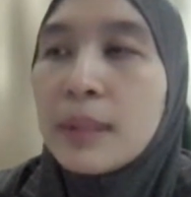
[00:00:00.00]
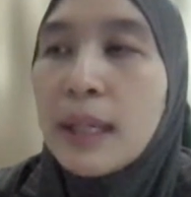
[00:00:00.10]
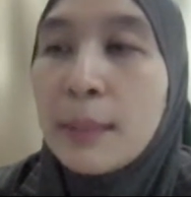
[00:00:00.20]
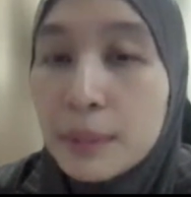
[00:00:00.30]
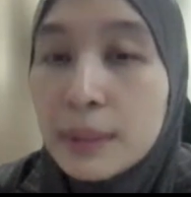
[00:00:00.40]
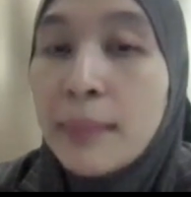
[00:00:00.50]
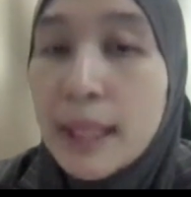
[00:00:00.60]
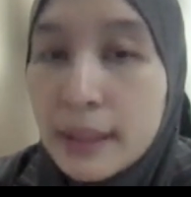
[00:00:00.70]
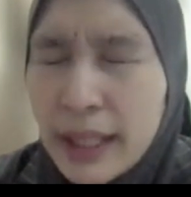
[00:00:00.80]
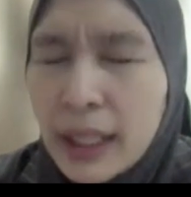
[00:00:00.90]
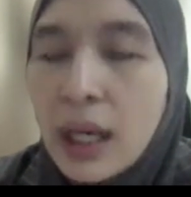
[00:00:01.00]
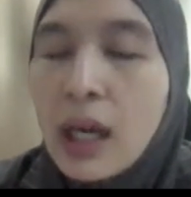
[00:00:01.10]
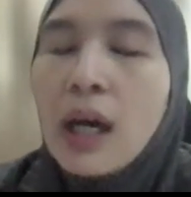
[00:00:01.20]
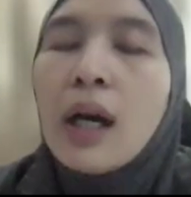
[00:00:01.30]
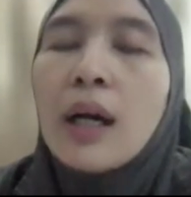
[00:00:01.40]
implementing
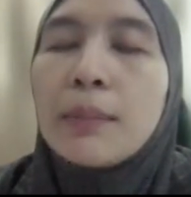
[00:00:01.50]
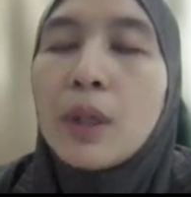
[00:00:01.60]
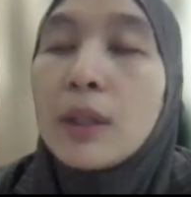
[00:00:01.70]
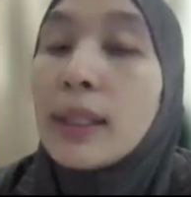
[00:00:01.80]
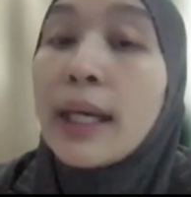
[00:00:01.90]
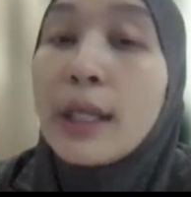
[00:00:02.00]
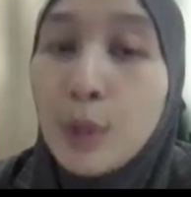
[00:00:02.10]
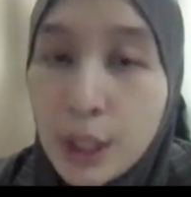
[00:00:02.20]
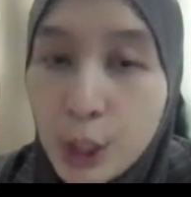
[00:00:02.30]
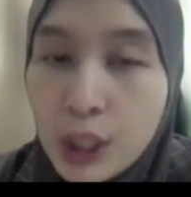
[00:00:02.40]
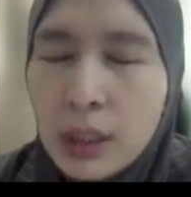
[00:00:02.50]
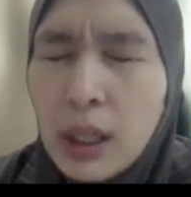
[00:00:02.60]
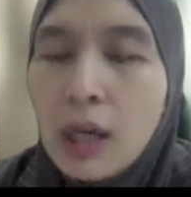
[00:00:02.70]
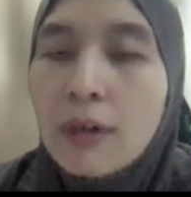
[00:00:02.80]
online education